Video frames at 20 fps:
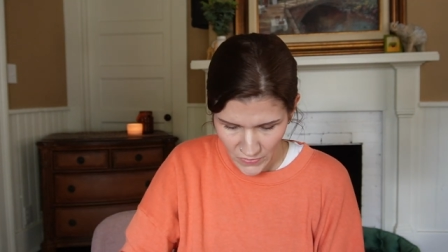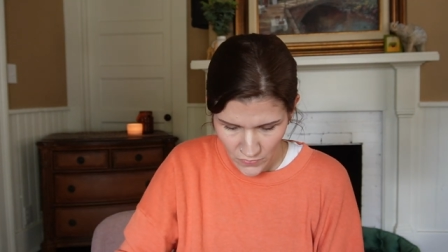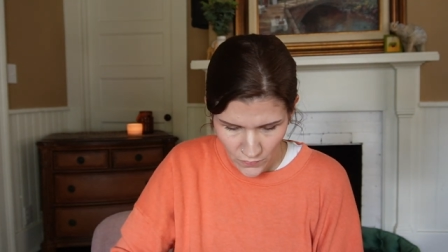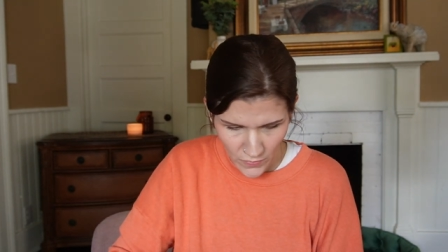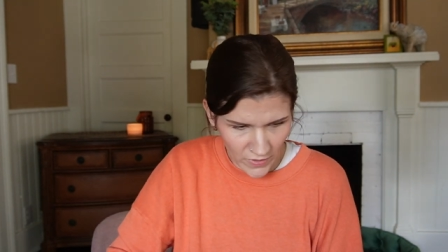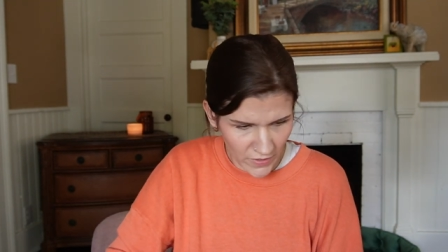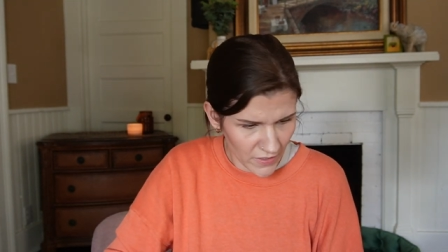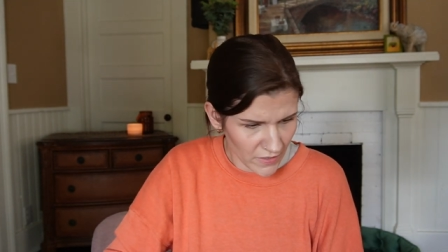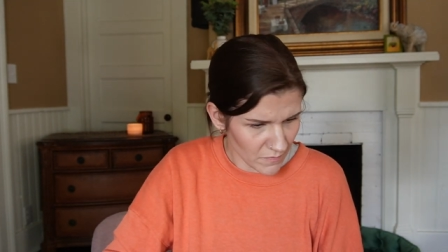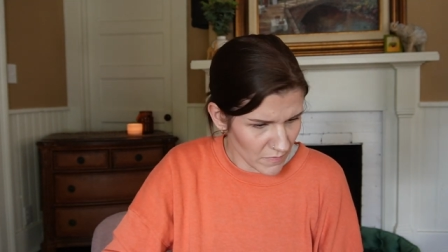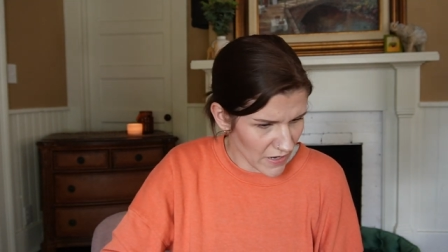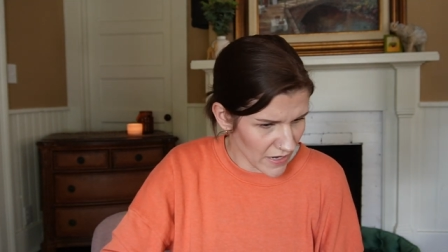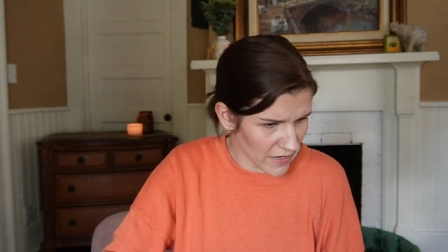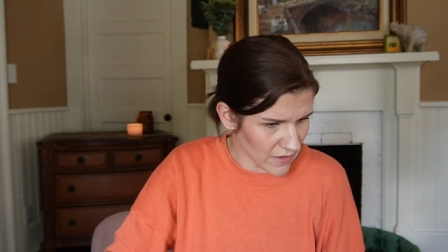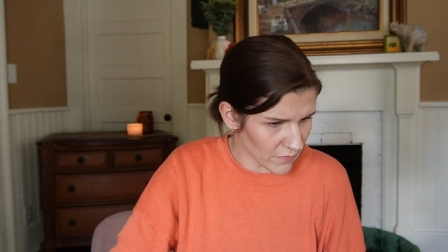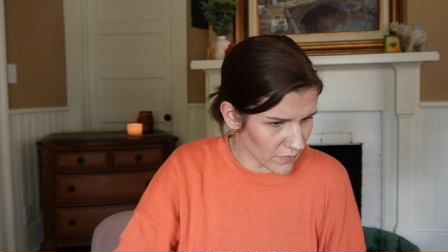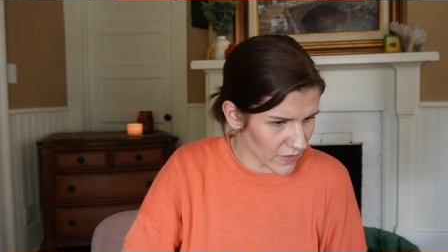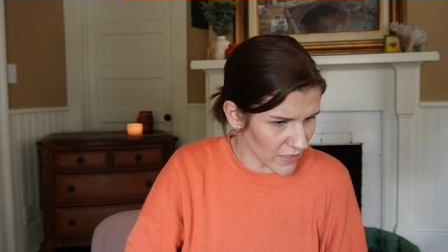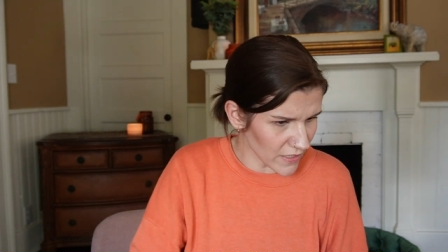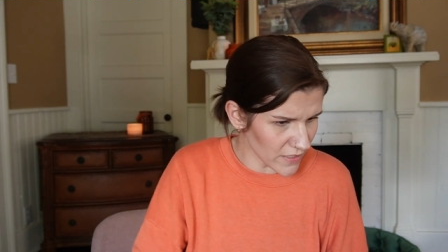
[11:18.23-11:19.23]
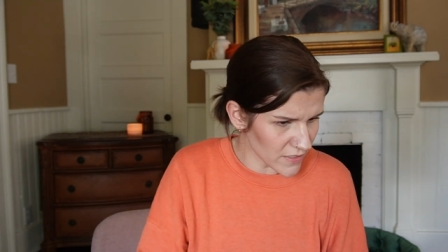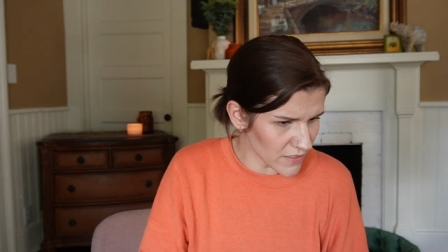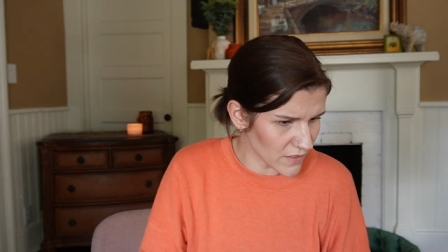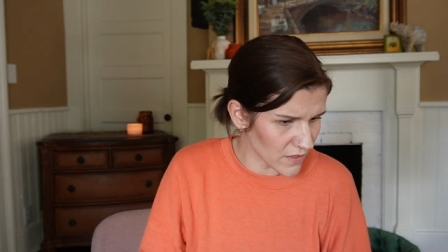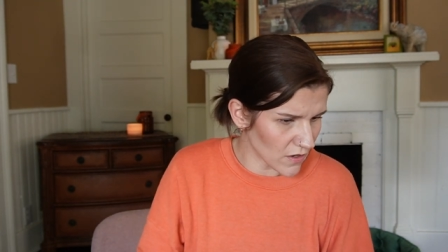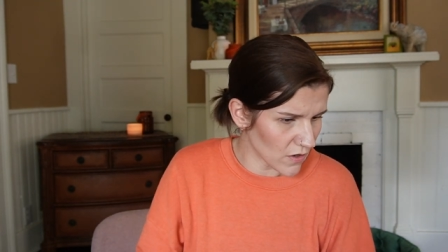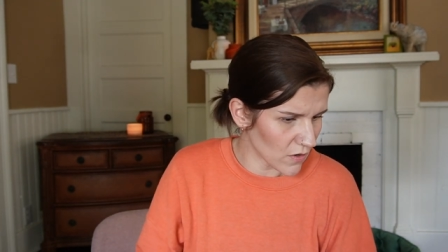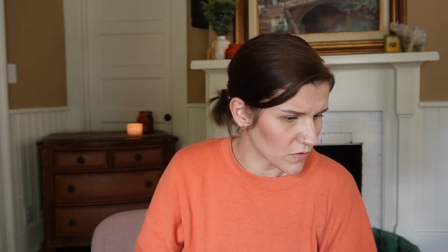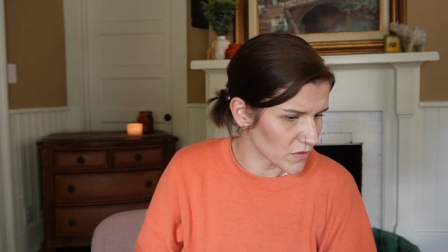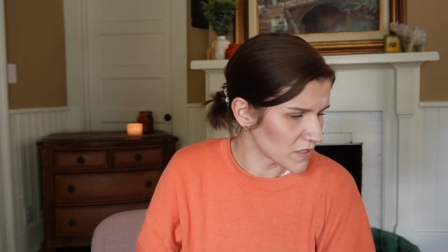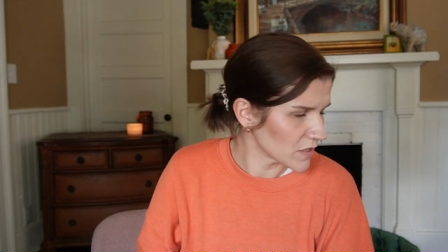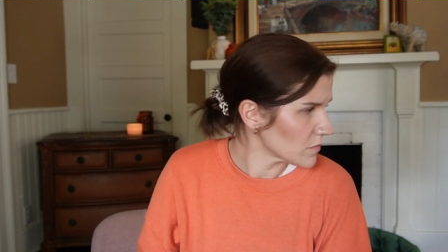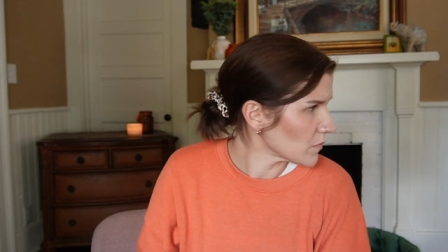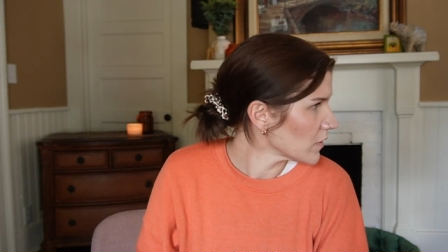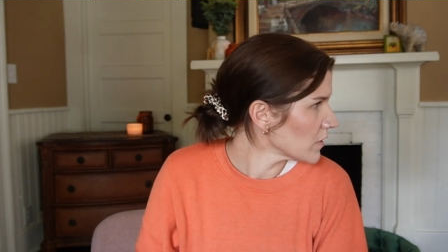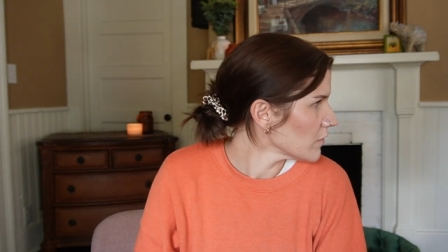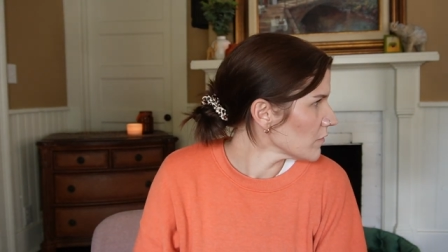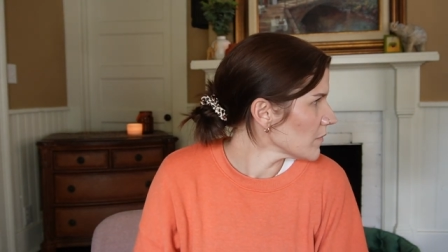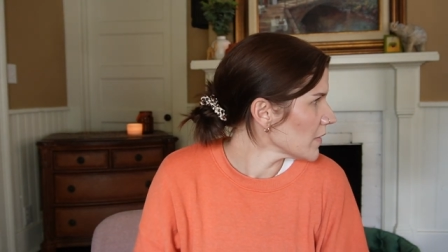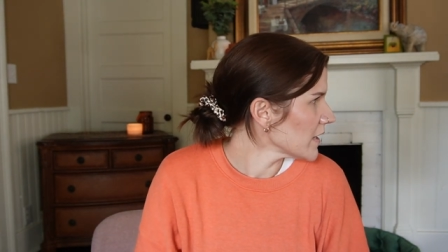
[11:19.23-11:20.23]
Where did my rings go? Did
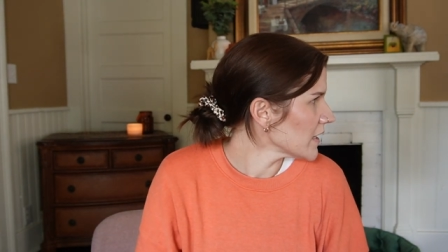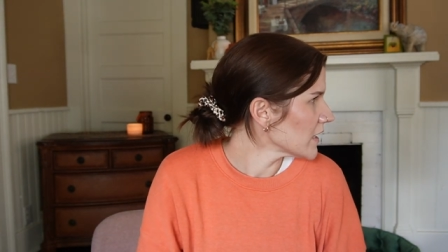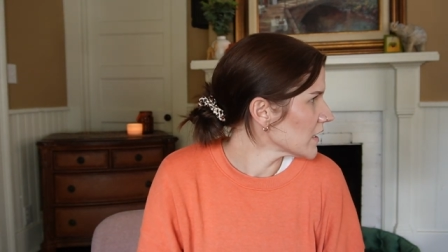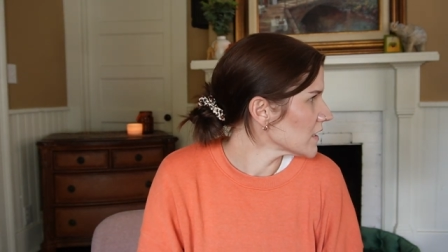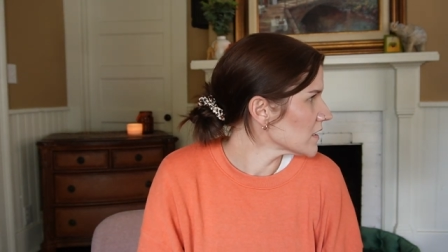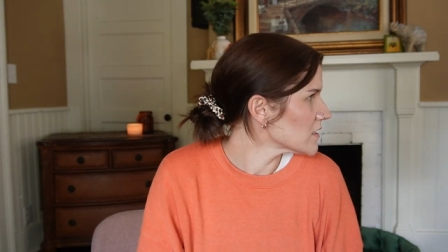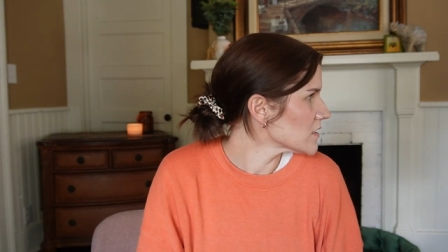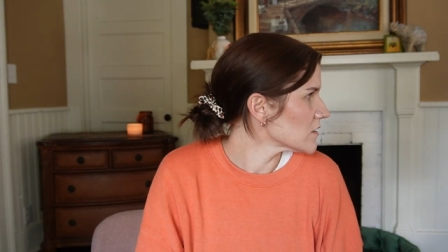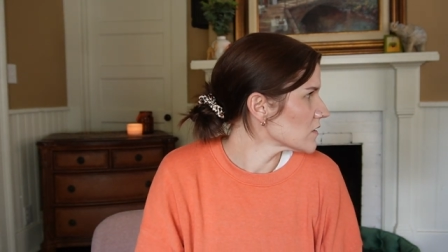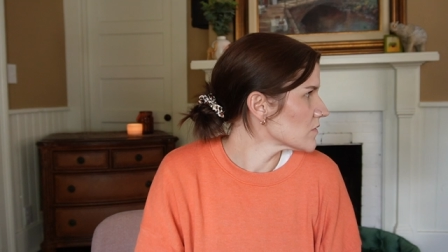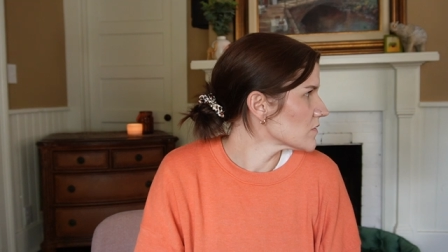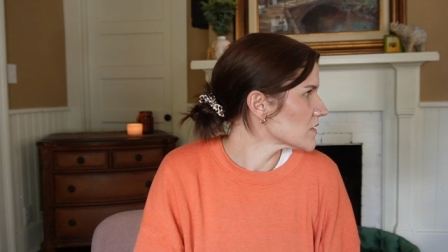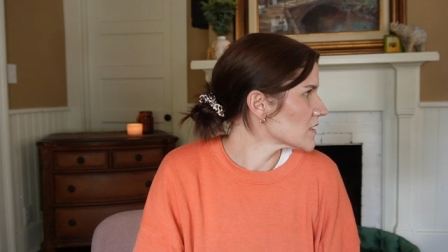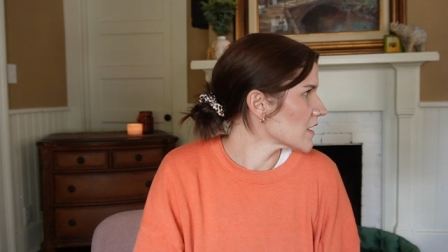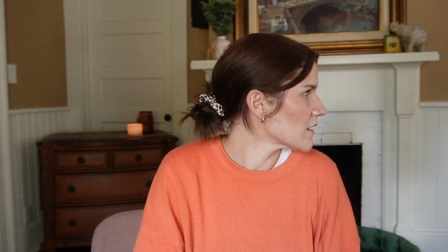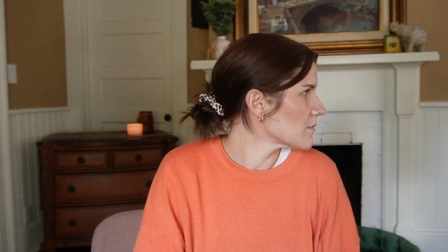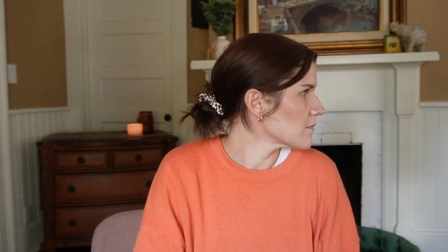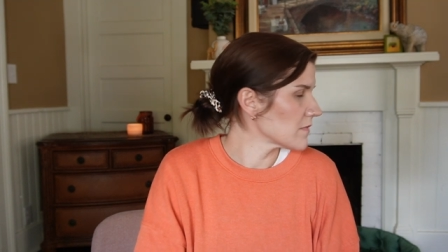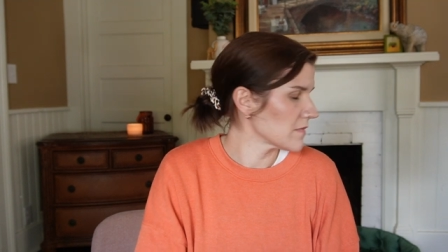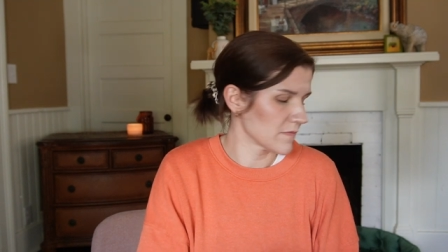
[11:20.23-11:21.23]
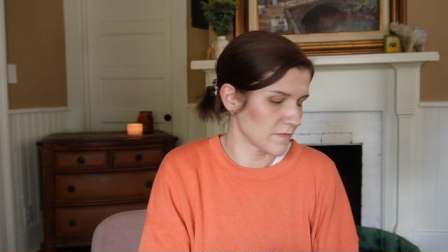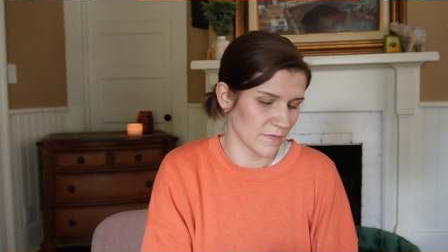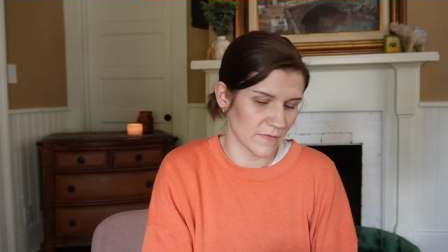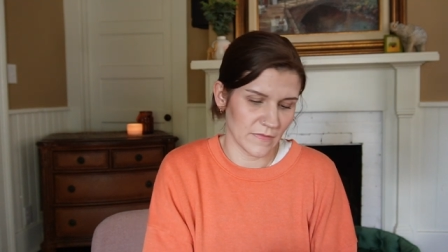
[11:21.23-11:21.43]
one of my kids lose them?